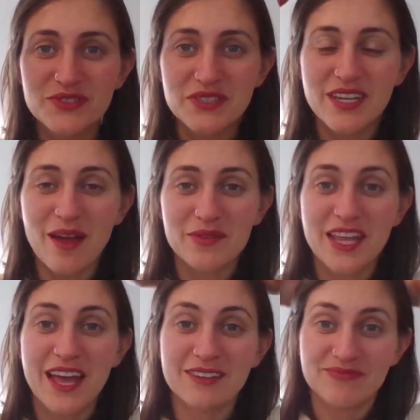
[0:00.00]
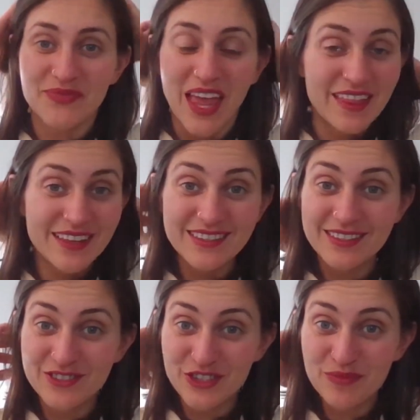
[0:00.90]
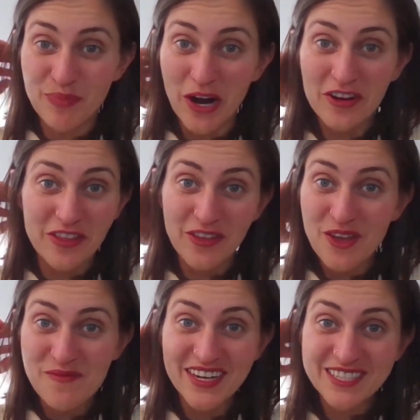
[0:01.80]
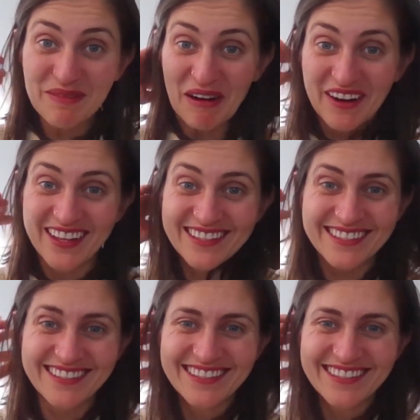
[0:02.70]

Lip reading: Tapping the head. This is just part of the human experience.